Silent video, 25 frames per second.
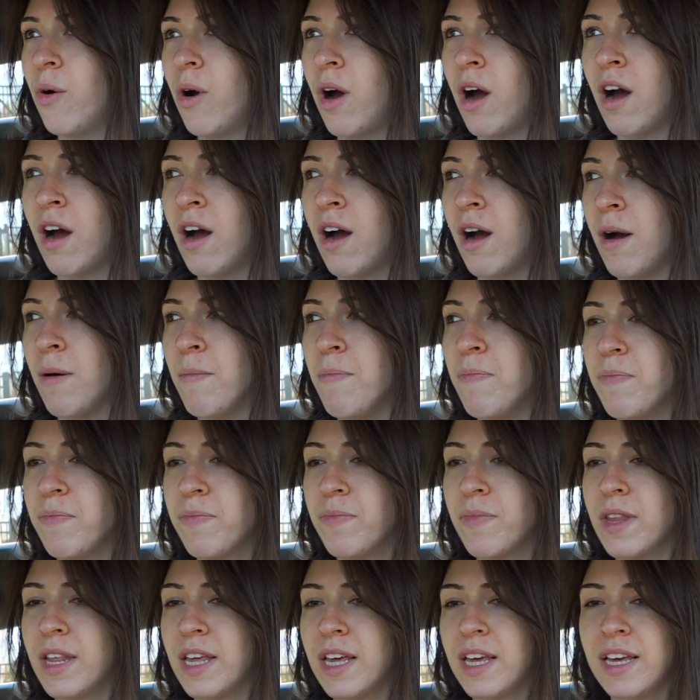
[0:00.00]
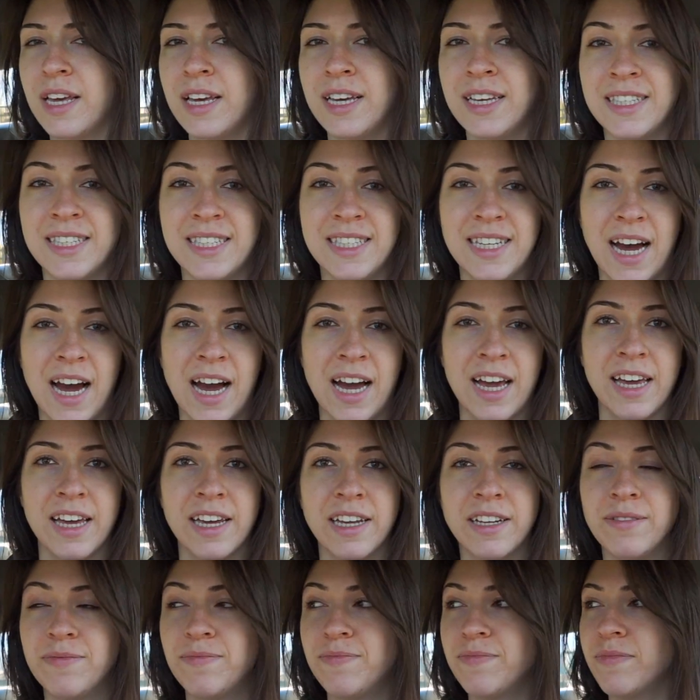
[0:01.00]
um, his
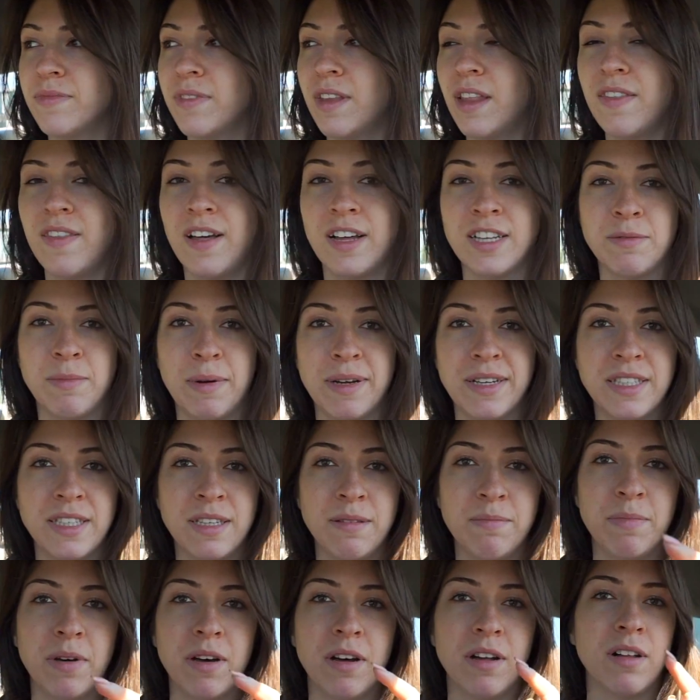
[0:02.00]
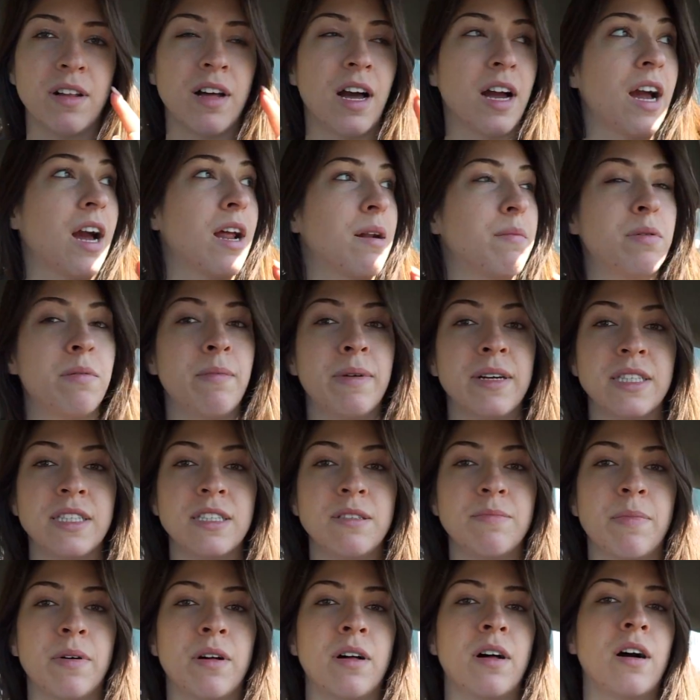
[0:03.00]
diet. That's my seatbelt. I gotta put my seatbelt